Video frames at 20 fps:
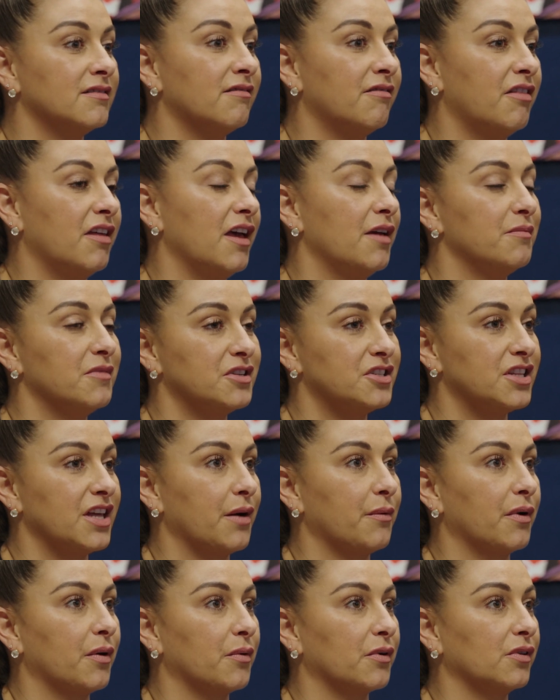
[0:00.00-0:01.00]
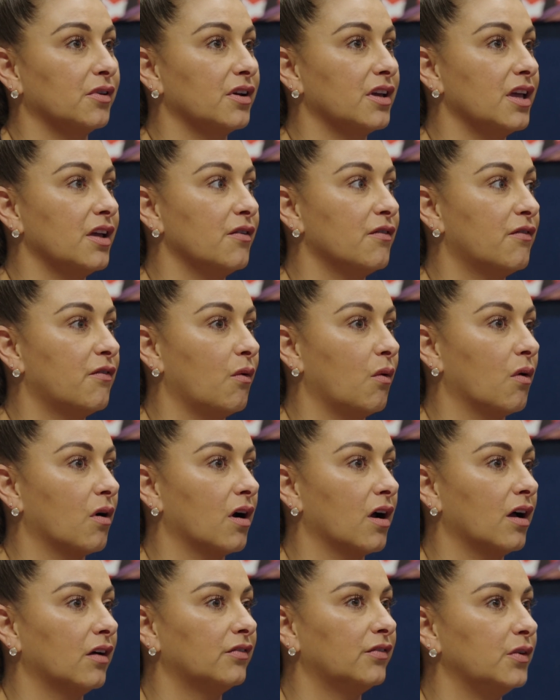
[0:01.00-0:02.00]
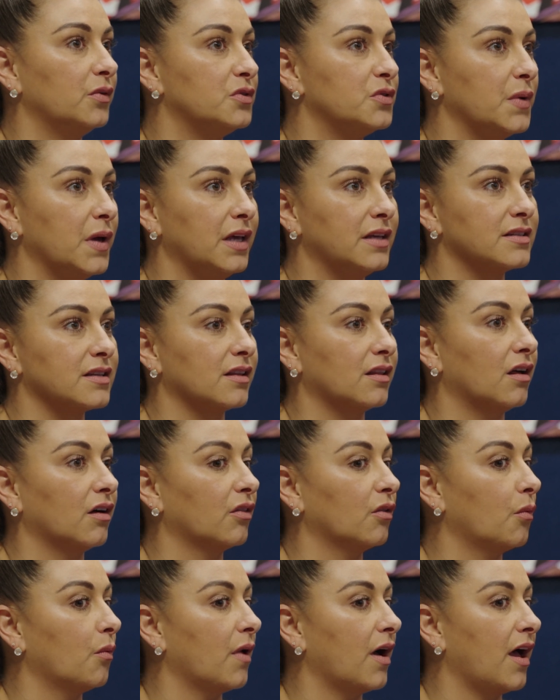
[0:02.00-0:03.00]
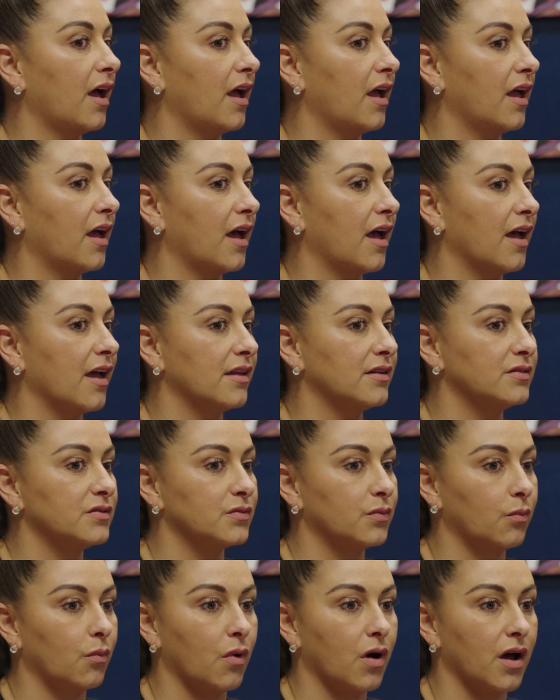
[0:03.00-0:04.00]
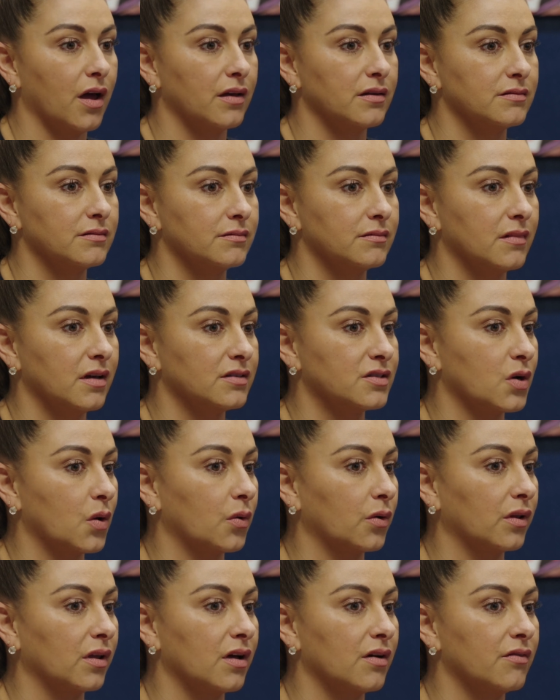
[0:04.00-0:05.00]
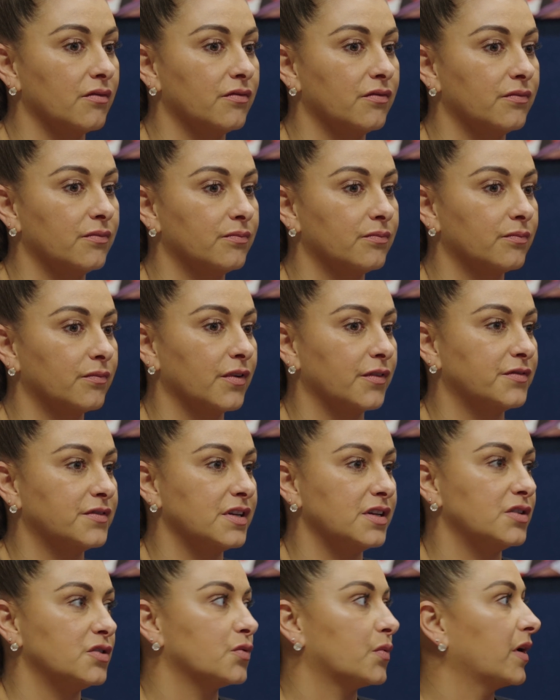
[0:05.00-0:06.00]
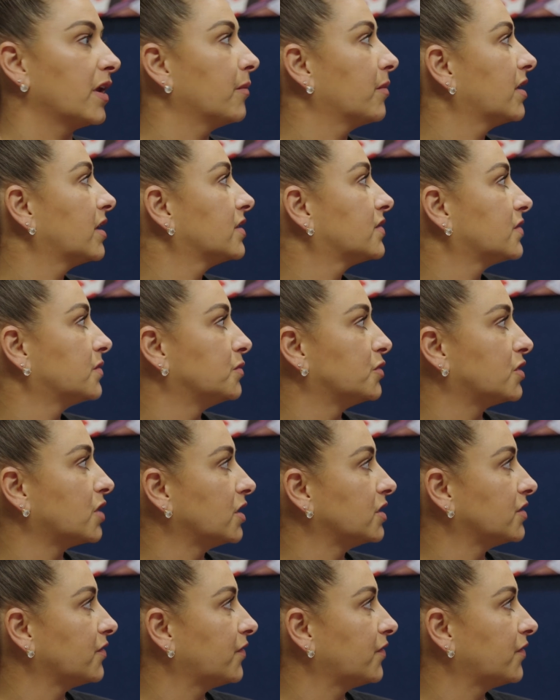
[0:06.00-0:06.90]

the image that we were looking for, a few tweaks along the way, and a total of 15, 20 minutes from start to